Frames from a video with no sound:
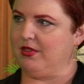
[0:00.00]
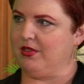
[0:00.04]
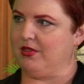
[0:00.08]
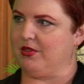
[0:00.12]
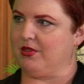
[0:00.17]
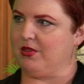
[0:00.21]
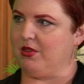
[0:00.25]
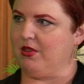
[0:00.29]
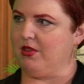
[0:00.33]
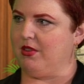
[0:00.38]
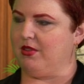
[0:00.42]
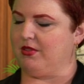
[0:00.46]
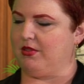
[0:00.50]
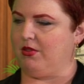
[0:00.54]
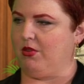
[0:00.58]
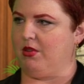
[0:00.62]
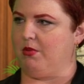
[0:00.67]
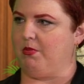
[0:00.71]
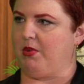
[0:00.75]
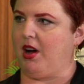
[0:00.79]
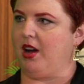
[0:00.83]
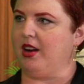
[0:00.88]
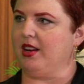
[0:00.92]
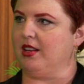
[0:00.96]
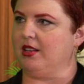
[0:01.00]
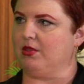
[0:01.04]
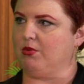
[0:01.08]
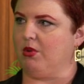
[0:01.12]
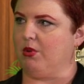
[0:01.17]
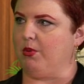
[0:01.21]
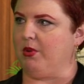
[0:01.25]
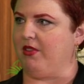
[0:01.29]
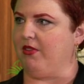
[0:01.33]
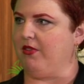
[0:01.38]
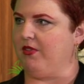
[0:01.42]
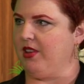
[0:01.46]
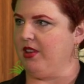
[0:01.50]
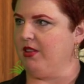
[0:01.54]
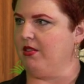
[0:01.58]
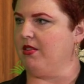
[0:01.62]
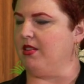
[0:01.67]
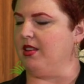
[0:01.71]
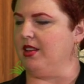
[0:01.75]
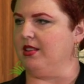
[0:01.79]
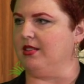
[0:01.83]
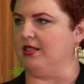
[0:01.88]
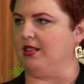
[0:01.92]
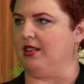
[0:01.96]
So, so the body is where we feel
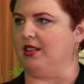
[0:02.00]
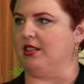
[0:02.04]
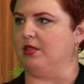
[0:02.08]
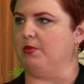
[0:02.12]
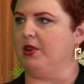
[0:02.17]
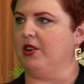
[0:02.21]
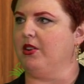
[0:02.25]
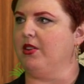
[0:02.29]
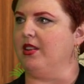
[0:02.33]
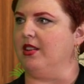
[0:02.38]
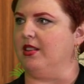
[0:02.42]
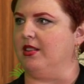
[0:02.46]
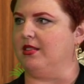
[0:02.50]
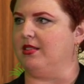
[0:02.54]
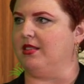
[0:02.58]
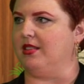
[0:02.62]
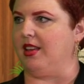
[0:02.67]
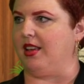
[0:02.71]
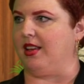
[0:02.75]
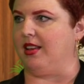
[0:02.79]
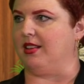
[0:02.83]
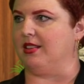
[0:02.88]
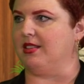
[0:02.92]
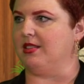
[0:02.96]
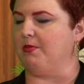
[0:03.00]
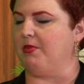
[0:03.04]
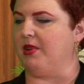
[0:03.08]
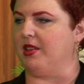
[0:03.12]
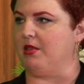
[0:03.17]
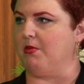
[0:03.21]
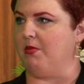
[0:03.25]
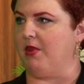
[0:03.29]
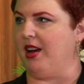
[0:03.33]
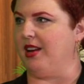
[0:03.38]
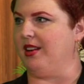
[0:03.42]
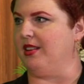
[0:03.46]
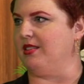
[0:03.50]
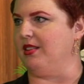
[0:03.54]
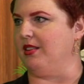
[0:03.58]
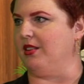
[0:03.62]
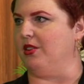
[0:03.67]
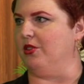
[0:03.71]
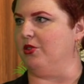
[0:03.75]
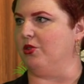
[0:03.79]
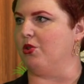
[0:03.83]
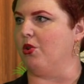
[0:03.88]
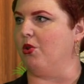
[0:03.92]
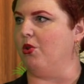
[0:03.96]
things and experience things, but the mind is in
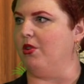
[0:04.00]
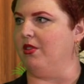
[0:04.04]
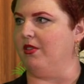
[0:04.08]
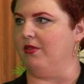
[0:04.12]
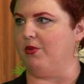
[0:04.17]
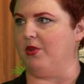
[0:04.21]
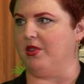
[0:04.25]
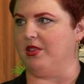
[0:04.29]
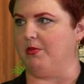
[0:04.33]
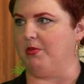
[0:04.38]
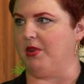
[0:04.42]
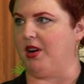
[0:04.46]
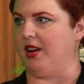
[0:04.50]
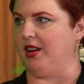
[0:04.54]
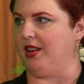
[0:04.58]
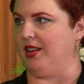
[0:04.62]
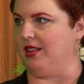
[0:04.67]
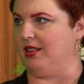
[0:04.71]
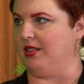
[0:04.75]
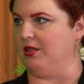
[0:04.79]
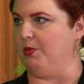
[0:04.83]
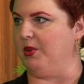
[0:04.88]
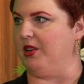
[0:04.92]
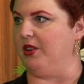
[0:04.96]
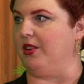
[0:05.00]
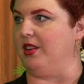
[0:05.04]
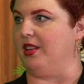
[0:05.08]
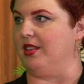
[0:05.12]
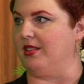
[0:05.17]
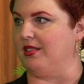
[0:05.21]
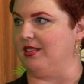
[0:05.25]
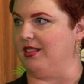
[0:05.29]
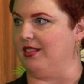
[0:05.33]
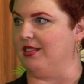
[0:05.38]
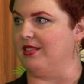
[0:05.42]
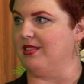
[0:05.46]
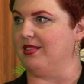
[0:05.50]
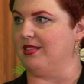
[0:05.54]
control of what the body experiences